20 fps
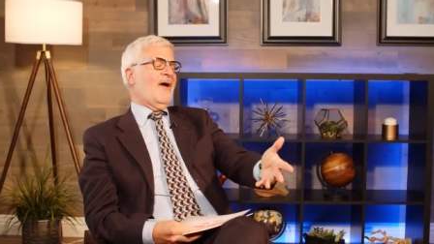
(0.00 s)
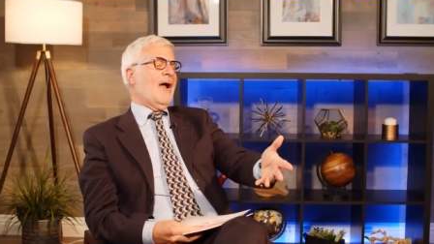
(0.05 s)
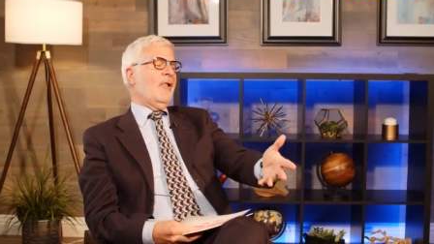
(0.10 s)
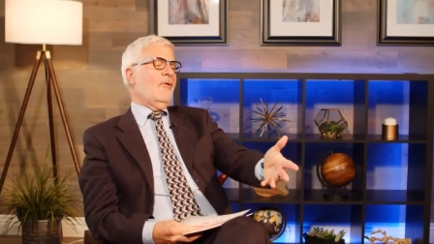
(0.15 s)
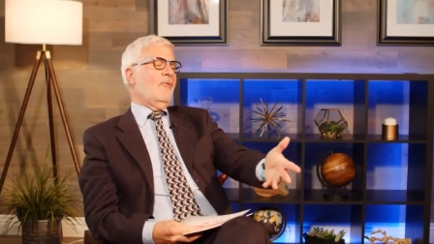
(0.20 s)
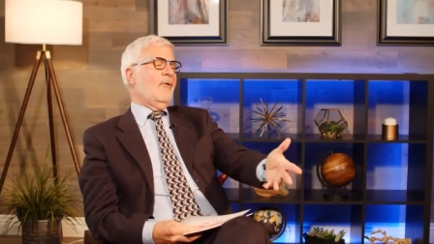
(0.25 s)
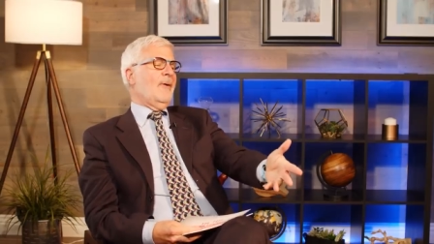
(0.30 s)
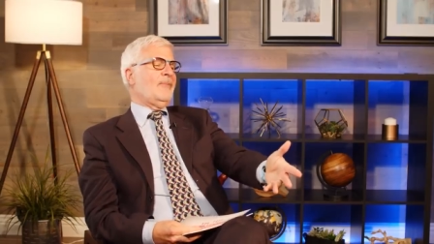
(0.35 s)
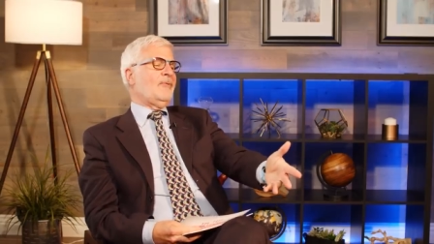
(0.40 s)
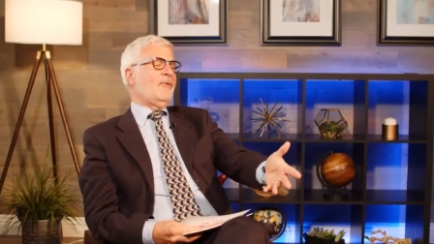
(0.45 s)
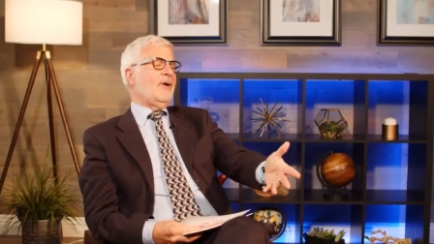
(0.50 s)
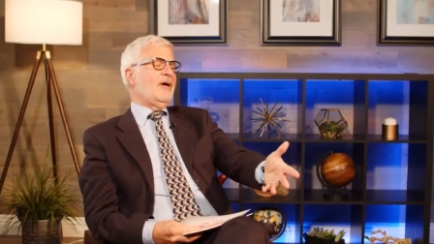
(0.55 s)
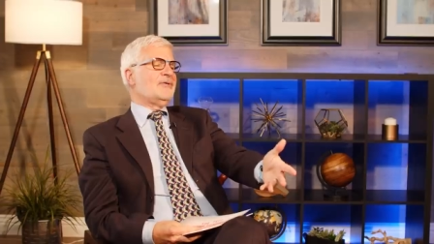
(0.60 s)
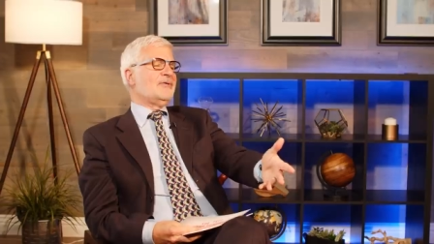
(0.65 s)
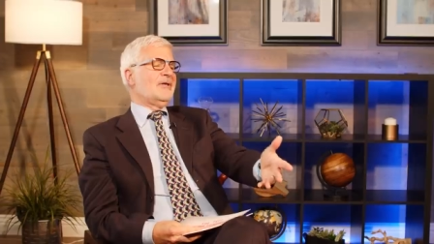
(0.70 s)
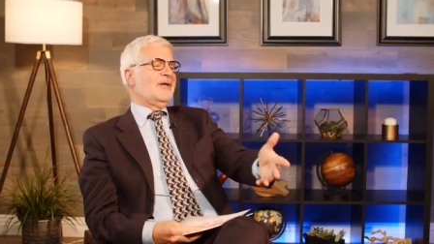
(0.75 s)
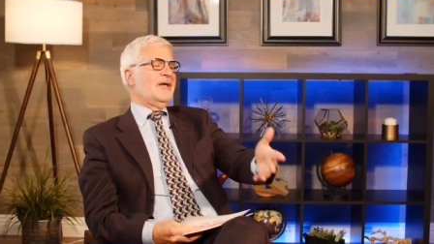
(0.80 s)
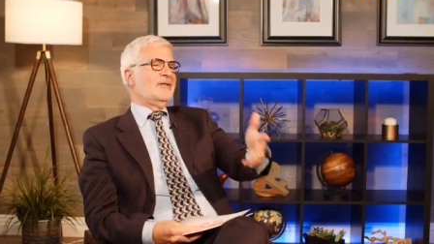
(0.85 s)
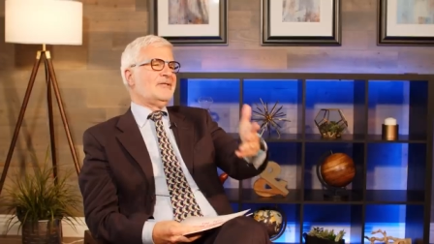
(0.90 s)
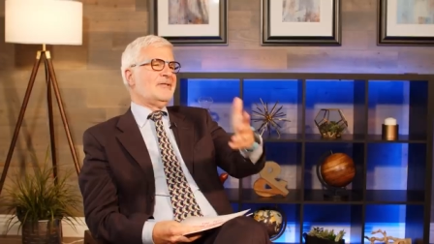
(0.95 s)
up question:
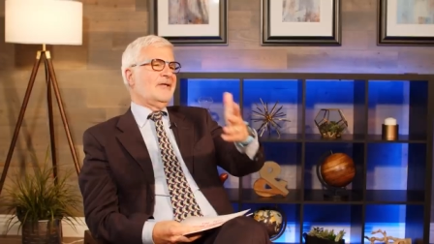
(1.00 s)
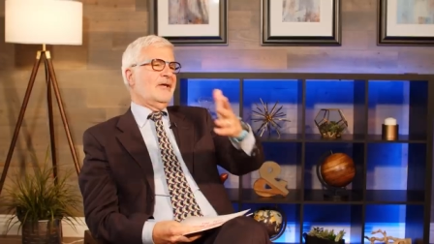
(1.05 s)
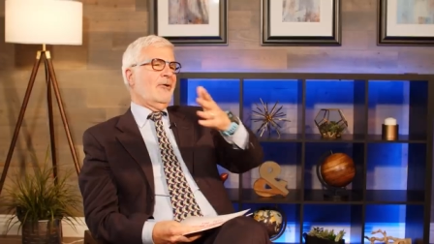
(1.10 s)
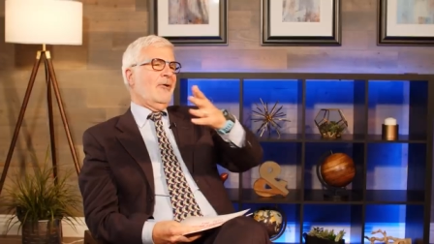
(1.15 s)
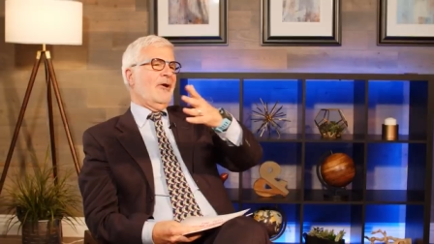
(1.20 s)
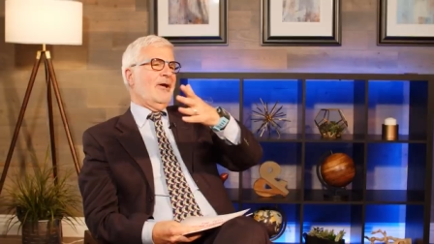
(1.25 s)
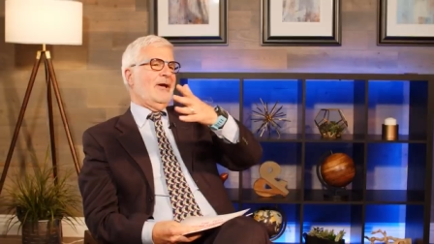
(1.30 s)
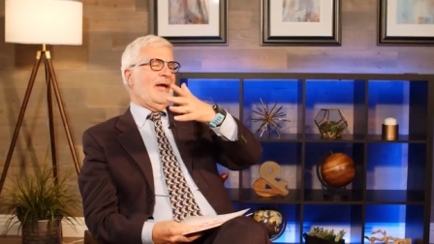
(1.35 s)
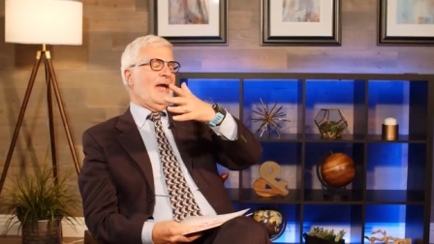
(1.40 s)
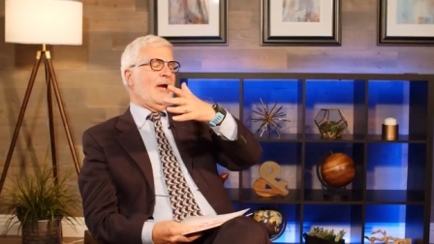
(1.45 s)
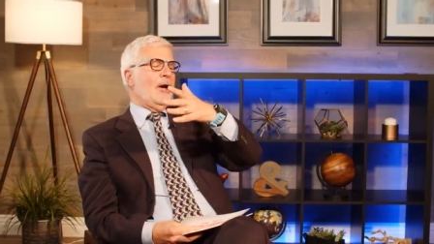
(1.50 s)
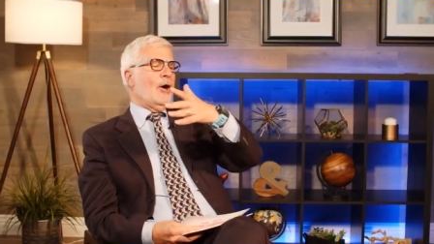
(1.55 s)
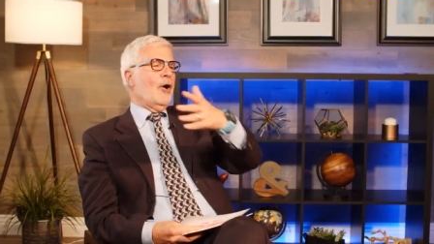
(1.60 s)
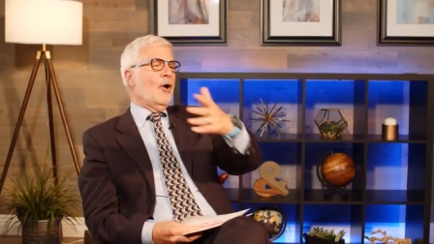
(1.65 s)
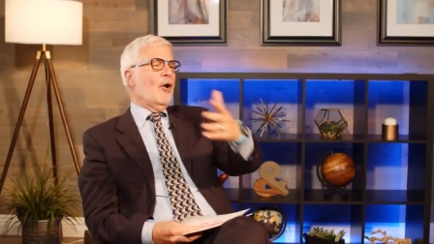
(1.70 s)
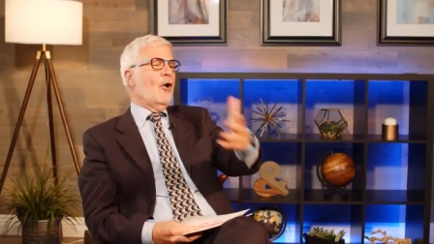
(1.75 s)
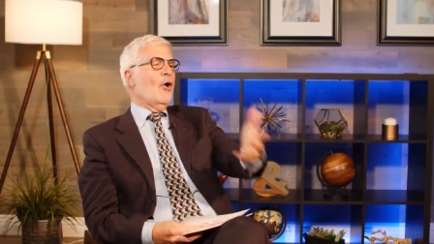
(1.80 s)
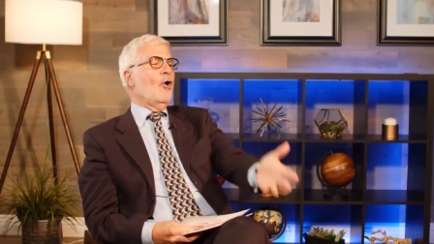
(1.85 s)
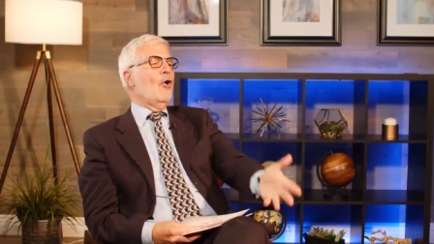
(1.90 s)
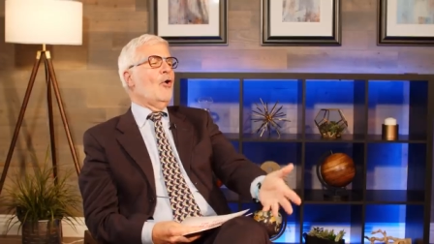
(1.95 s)
Is there any
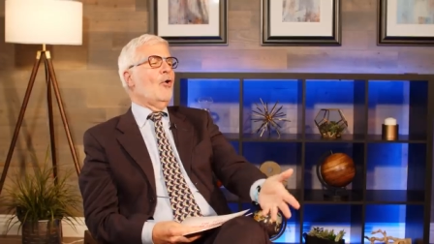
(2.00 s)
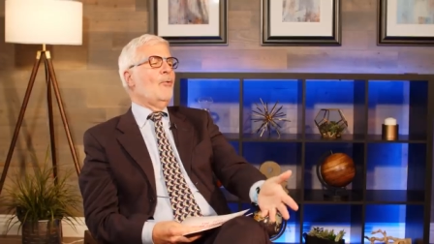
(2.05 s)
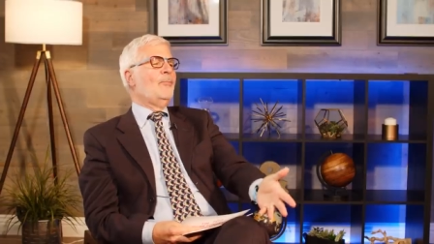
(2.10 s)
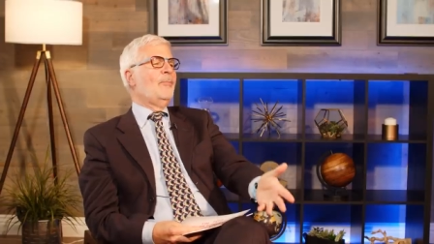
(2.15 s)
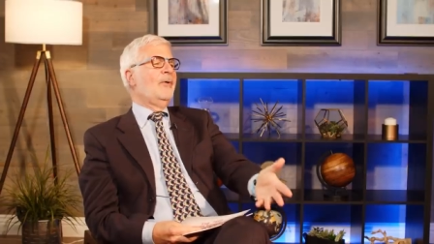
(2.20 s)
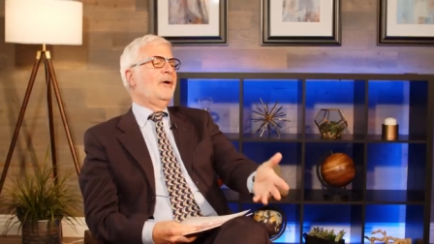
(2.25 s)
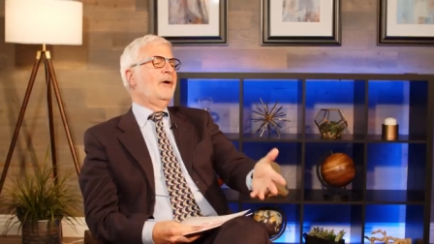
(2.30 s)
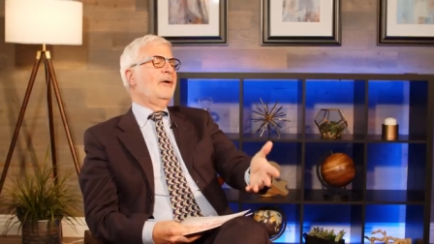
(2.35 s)
hope